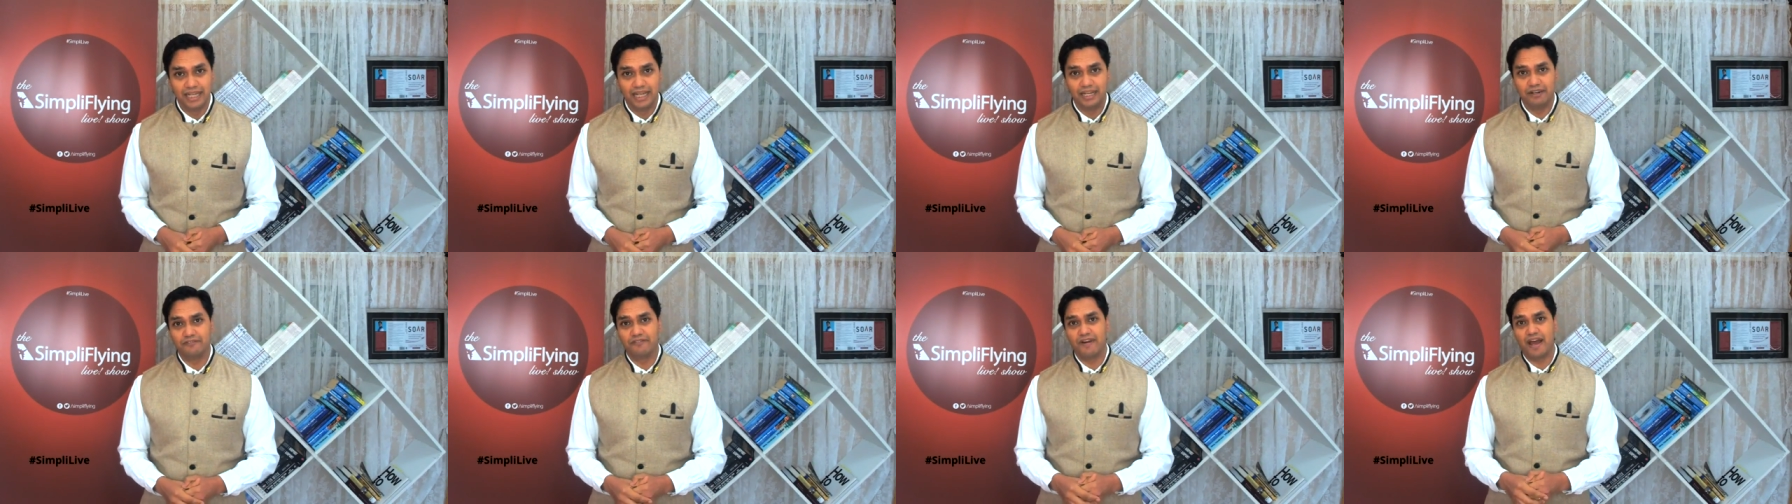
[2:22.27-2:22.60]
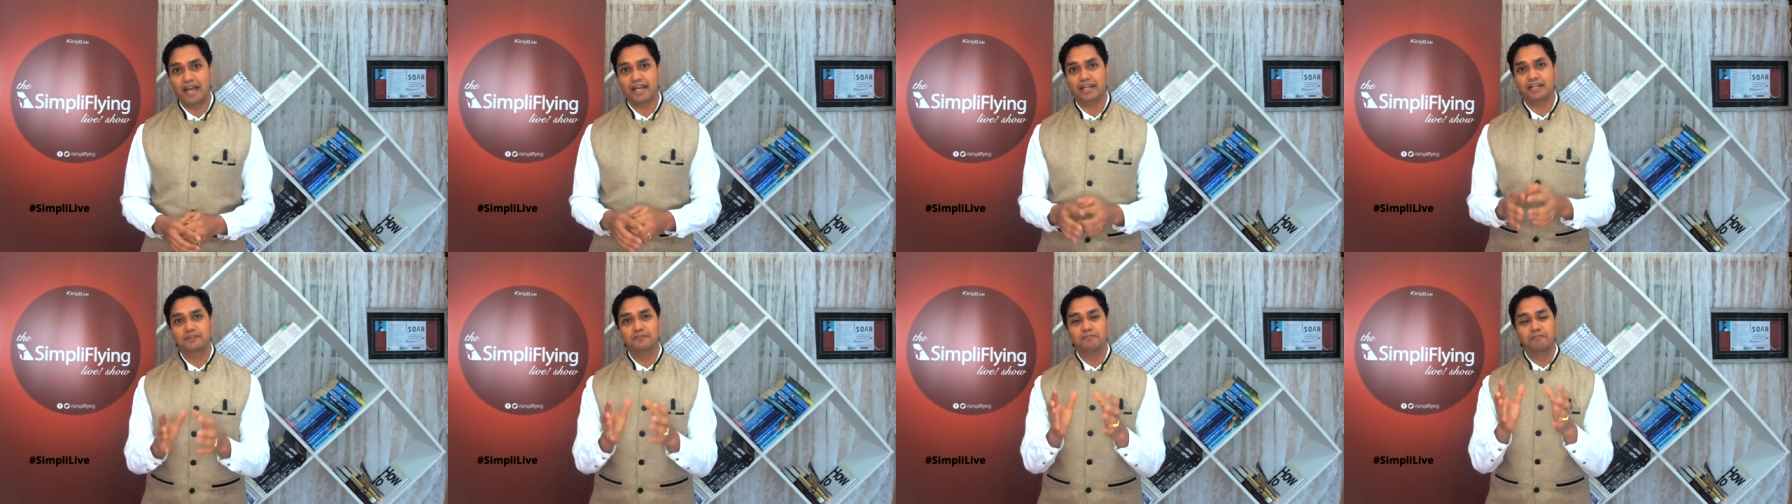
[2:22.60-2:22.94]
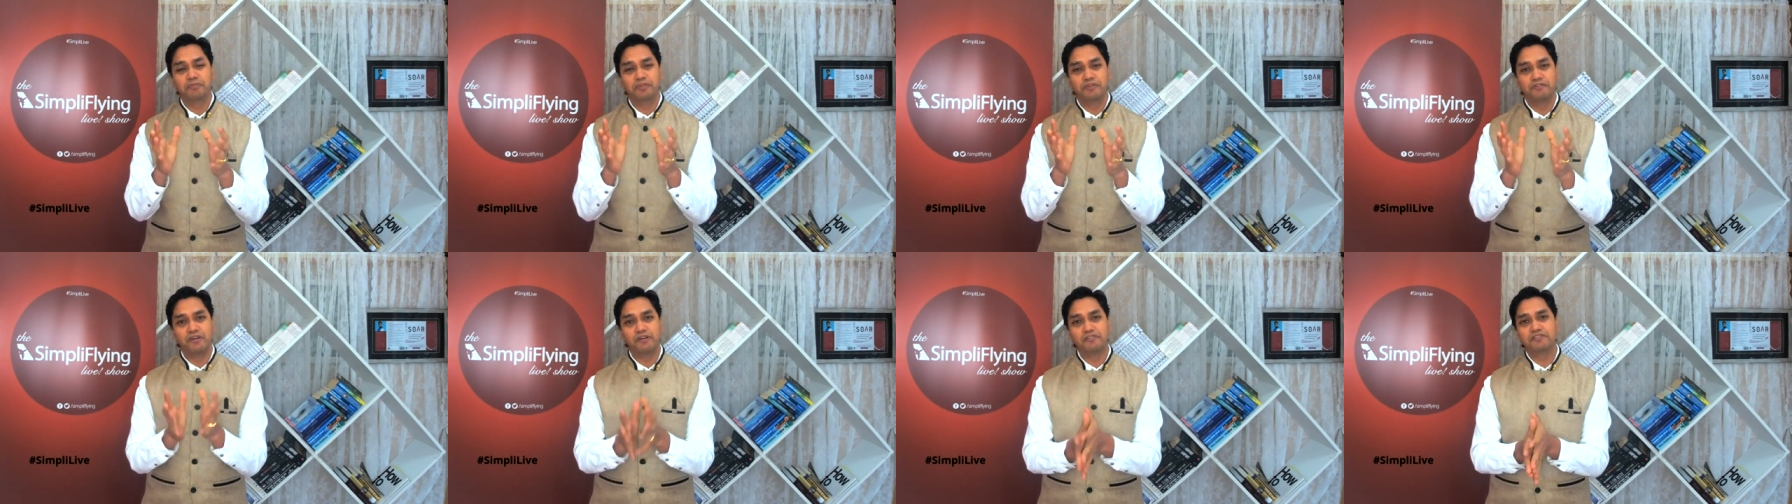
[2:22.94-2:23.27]
In fact,
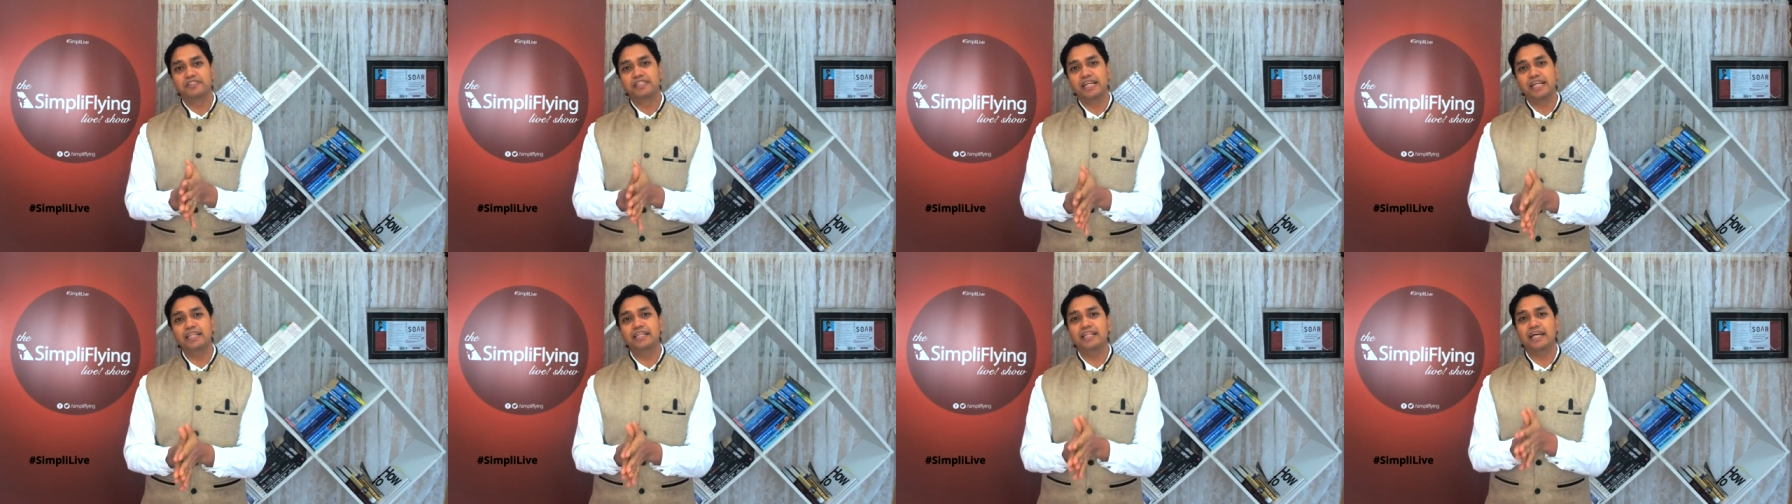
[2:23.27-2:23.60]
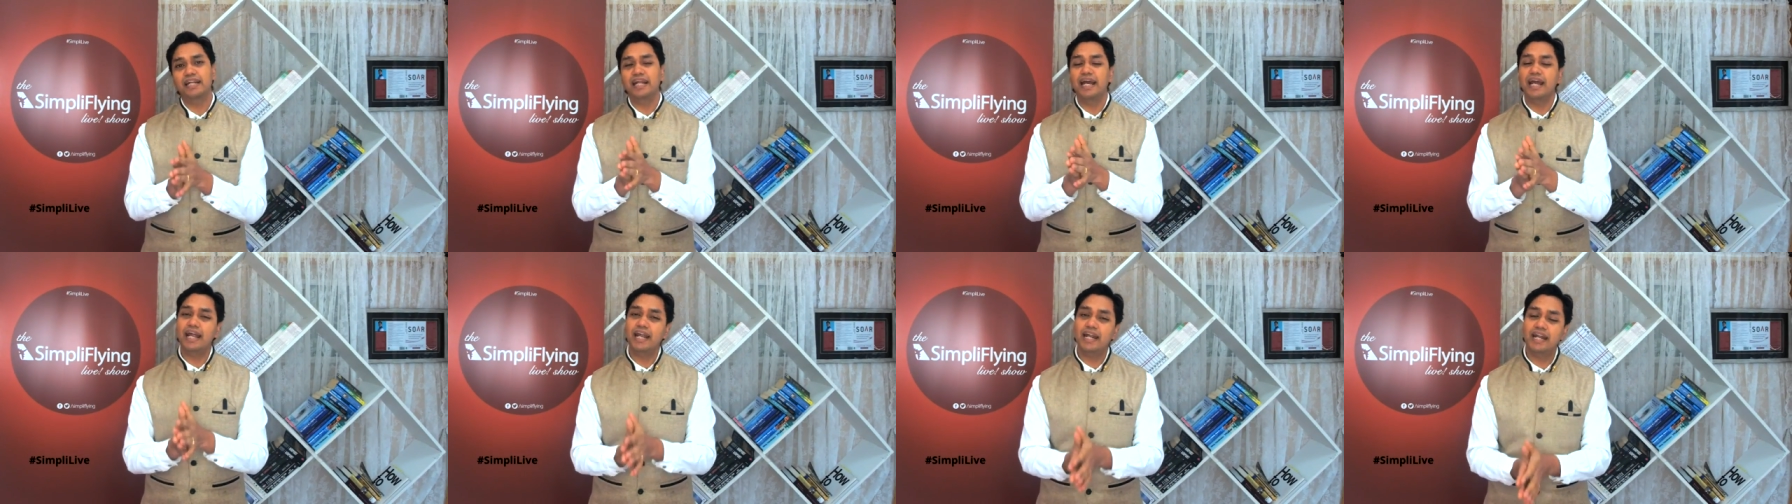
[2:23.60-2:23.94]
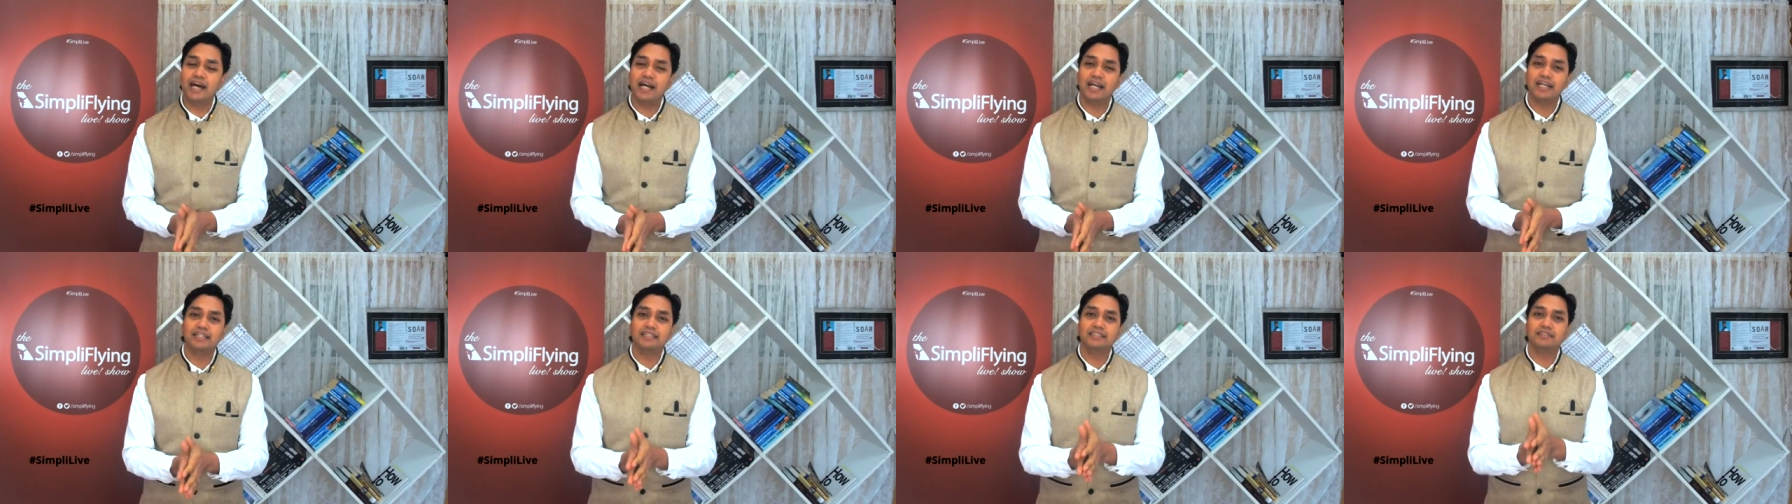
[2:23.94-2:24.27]
we've seen that
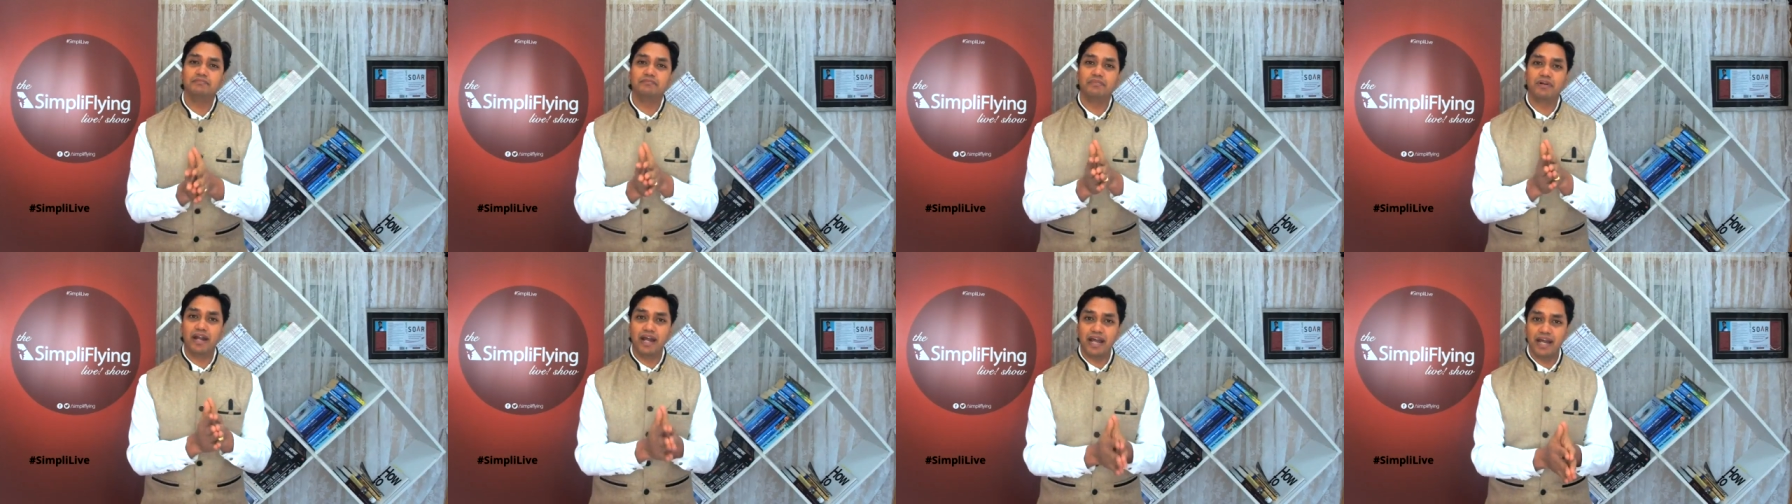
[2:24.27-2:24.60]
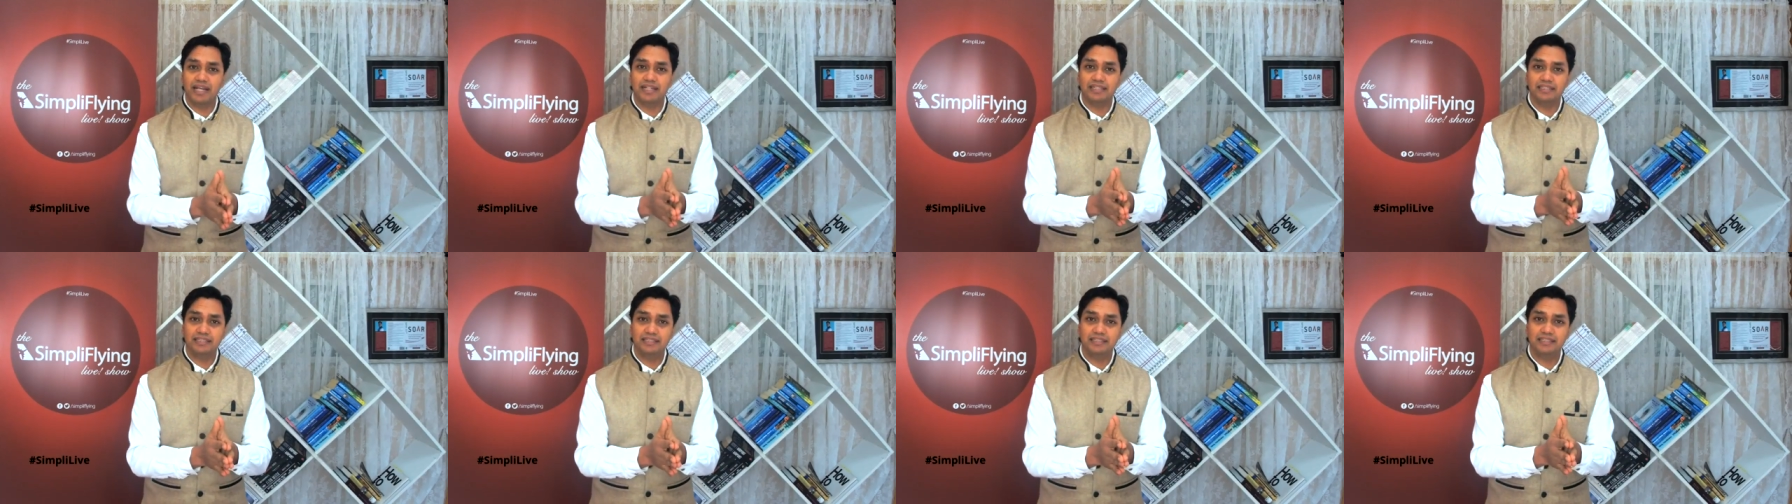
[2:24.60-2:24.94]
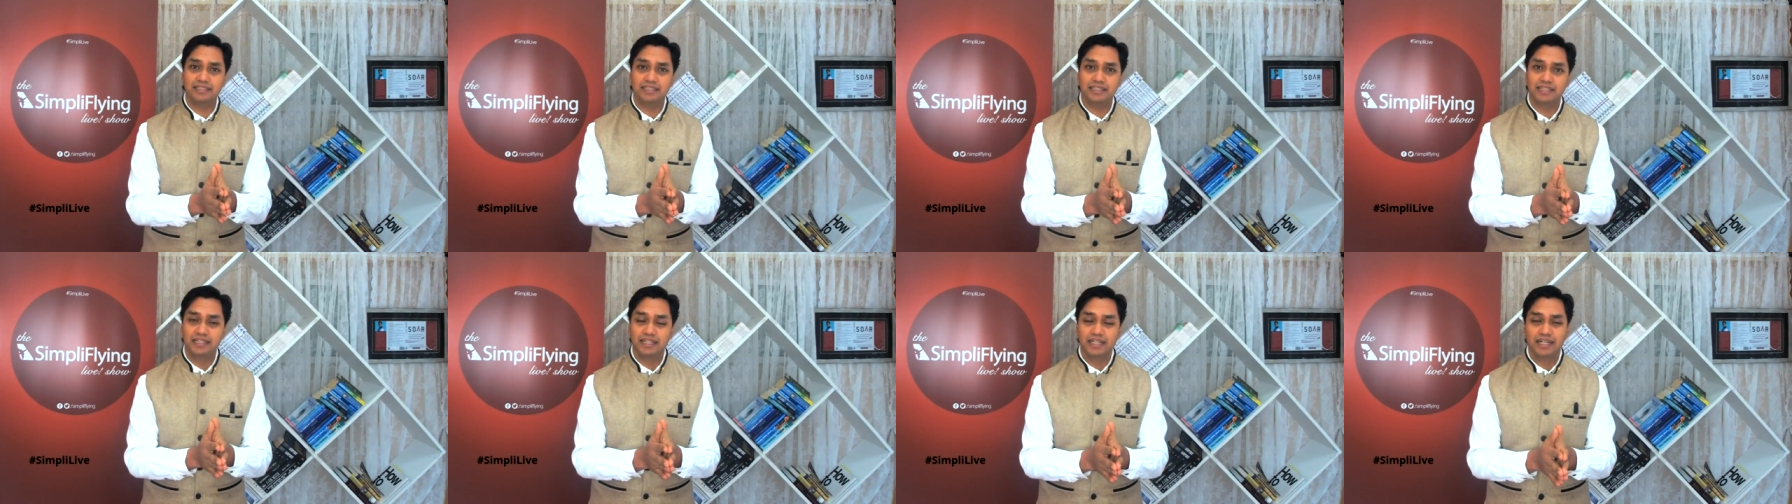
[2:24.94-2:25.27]
airline
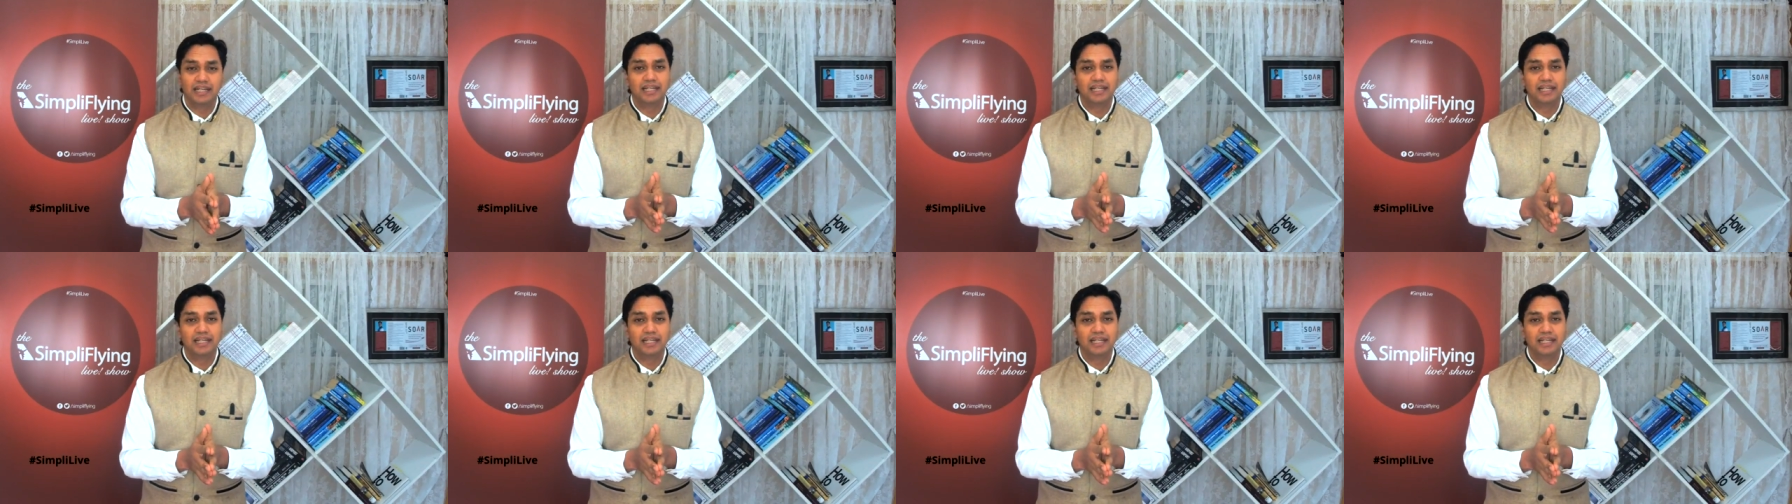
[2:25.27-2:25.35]
brands